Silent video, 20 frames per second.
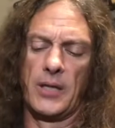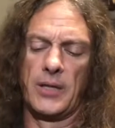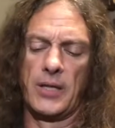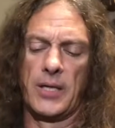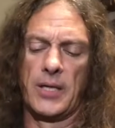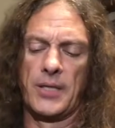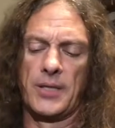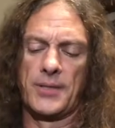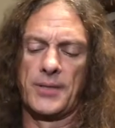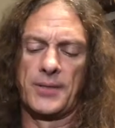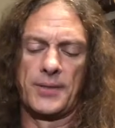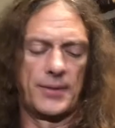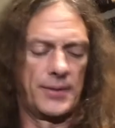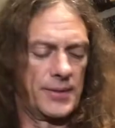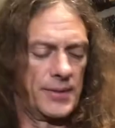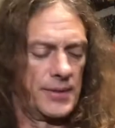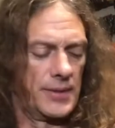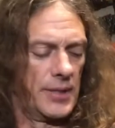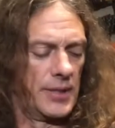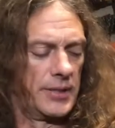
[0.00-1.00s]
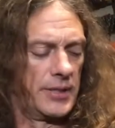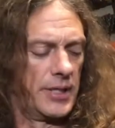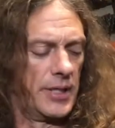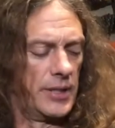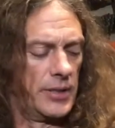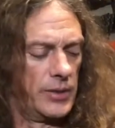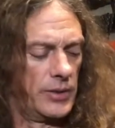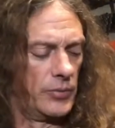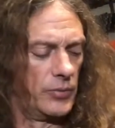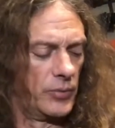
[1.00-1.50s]
they said,
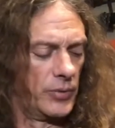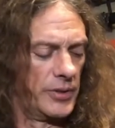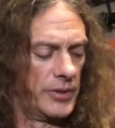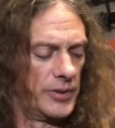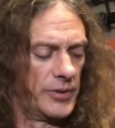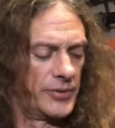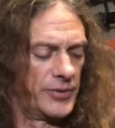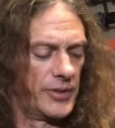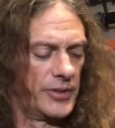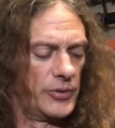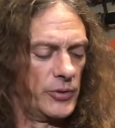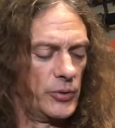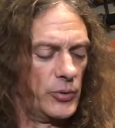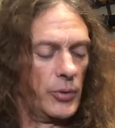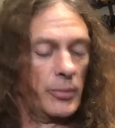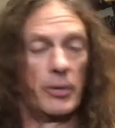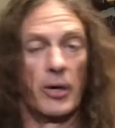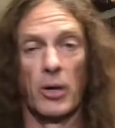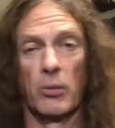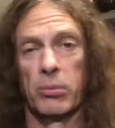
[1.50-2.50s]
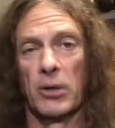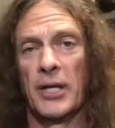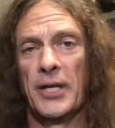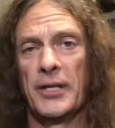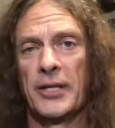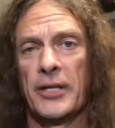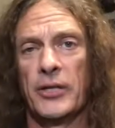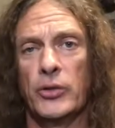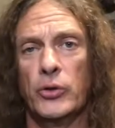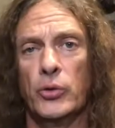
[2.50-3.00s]
if we send you a bare
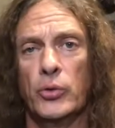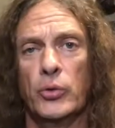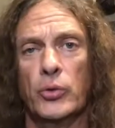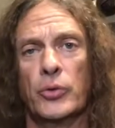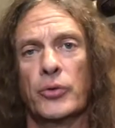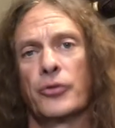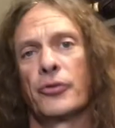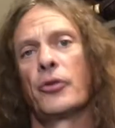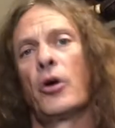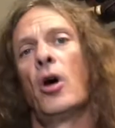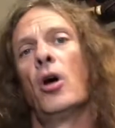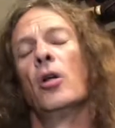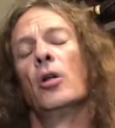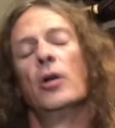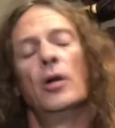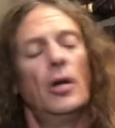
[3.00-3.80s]
blade, can you install it?